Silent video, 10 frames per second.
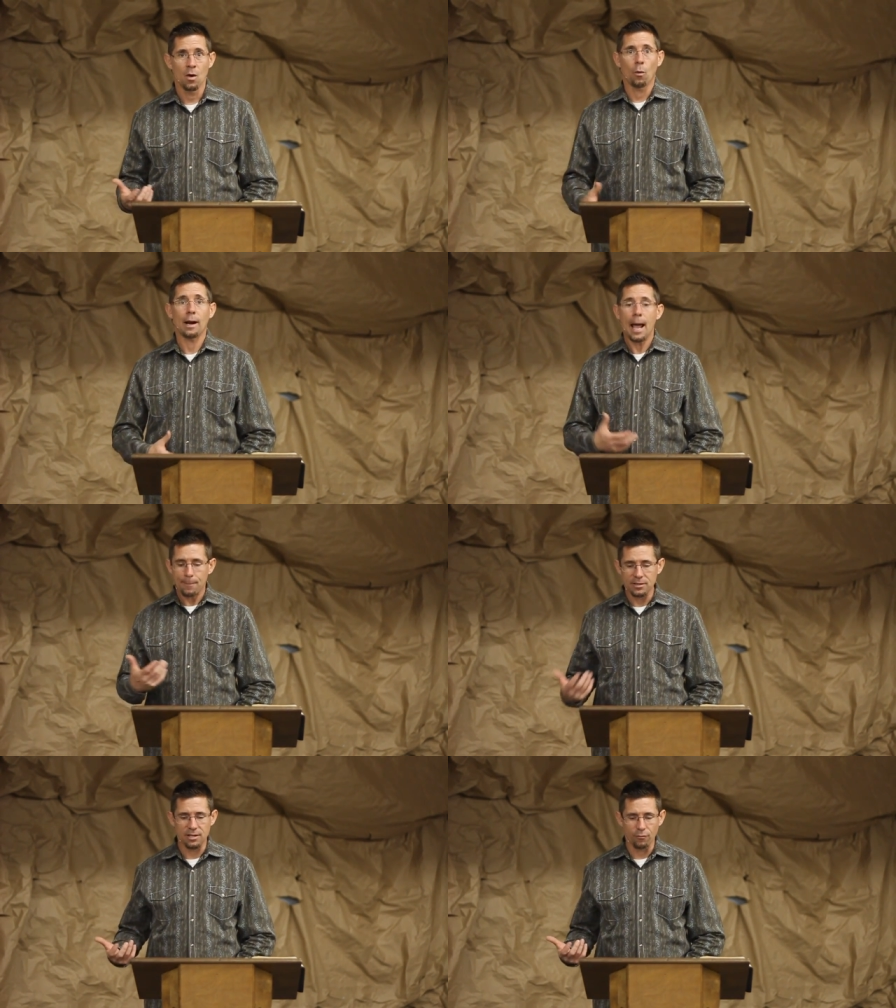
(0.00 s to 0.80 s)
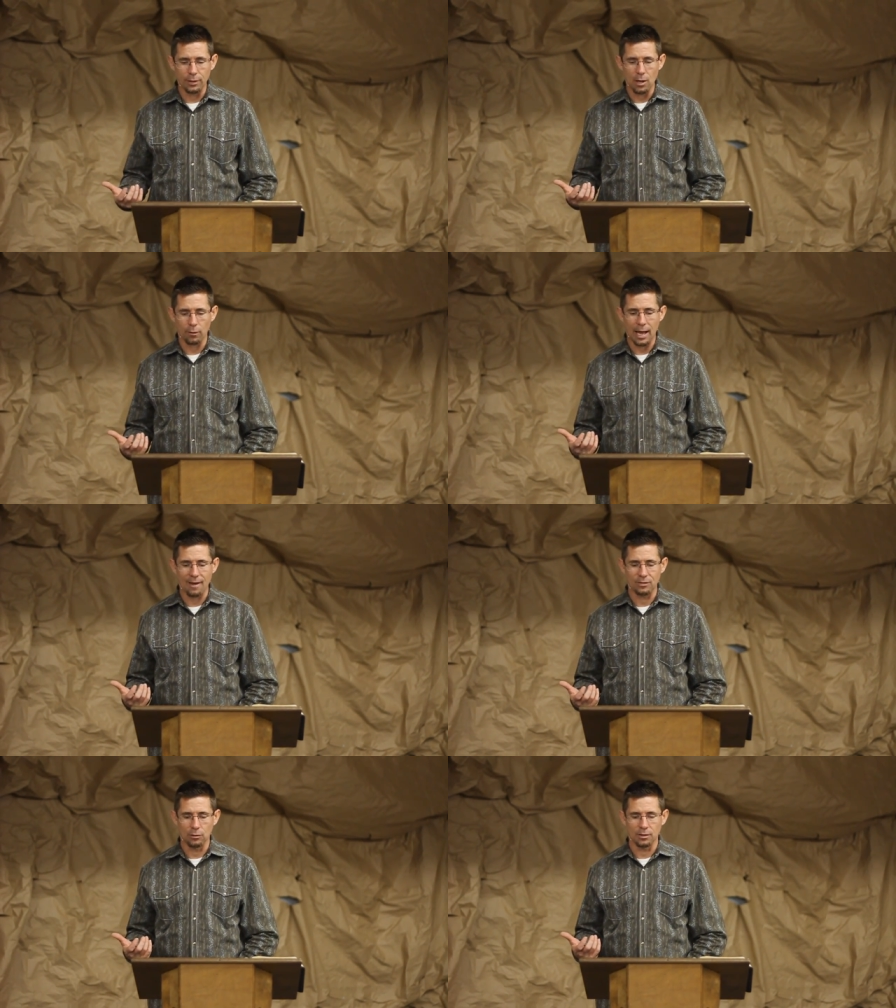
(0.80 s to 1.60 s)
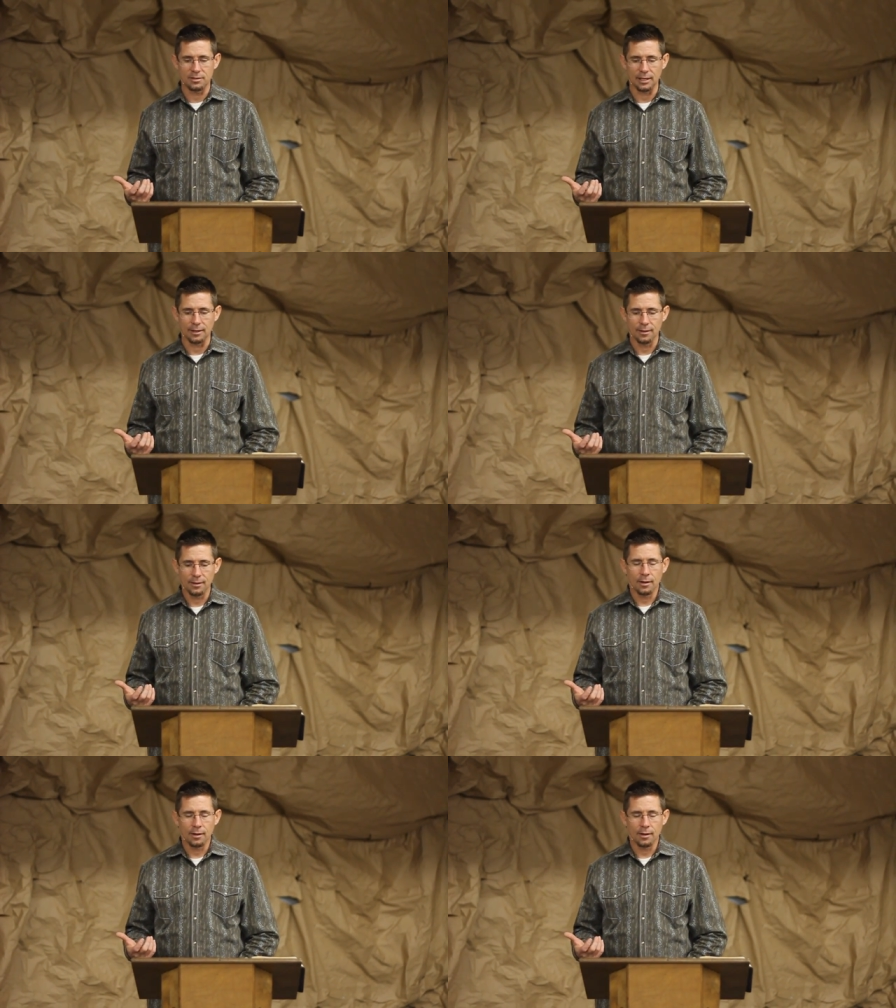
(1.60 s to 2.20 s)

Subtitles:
What happens if we don't have unity?